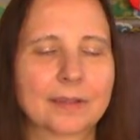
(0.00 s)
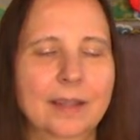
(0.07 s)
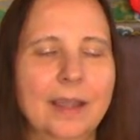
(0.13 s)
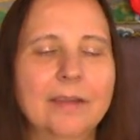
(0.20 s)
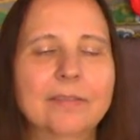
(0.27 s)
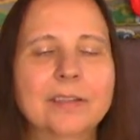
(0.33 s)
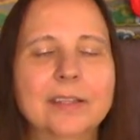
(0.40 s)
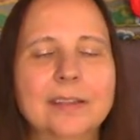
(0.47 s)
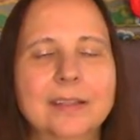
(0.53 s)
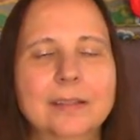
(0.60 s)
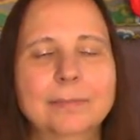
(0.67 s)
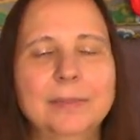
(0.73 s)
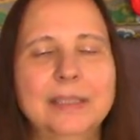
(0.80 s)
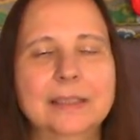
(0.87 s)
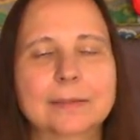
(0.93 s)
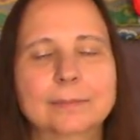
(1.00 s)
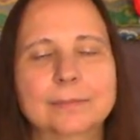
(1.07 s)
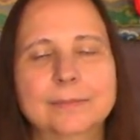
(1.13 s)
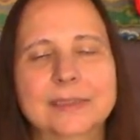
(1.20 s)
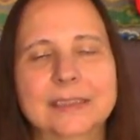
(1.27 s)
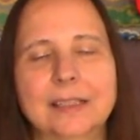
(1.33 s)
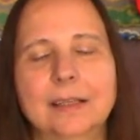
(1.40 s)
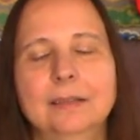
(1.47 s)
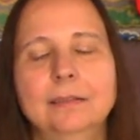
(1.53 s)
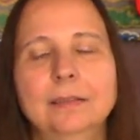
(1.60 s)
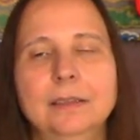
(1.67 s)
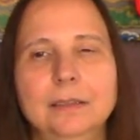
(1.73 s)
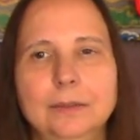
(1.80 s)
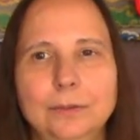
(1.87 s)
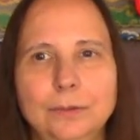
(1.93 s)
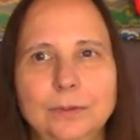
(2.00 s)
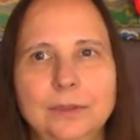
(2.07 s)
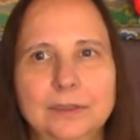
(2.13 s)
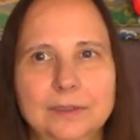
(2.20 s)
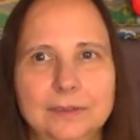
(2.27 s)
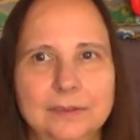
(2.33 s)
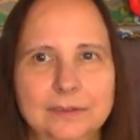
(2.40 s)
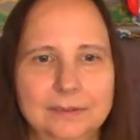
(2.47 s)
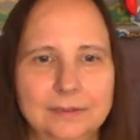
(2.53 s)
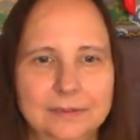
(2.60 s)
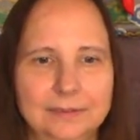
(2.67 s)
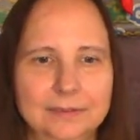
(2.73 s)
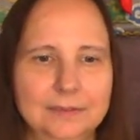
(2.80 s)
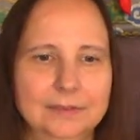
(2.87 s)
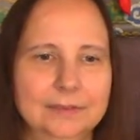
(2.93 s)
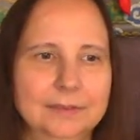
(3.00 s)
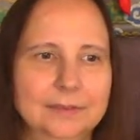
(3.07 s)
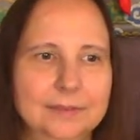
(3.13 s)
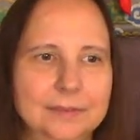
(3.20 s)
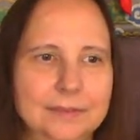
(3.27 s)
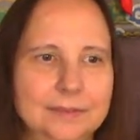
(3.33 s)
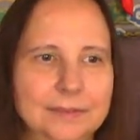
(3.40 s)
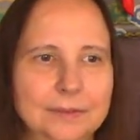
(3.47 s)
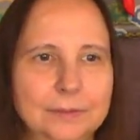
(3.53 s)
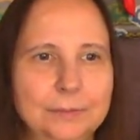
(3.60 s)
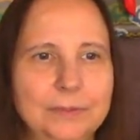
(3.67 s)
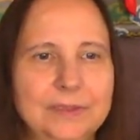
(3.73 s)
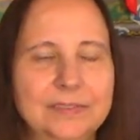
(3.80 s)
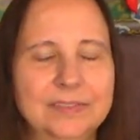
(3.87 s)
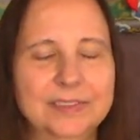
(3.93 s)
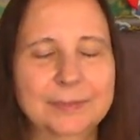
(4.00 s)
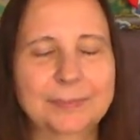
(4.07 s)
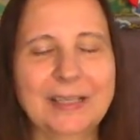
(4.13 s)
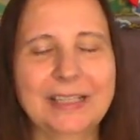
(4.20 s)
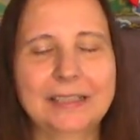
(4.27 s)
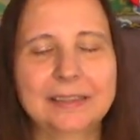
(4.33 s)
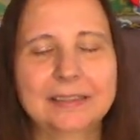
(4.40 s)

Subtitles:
everything becomes unglued. You know, we've spent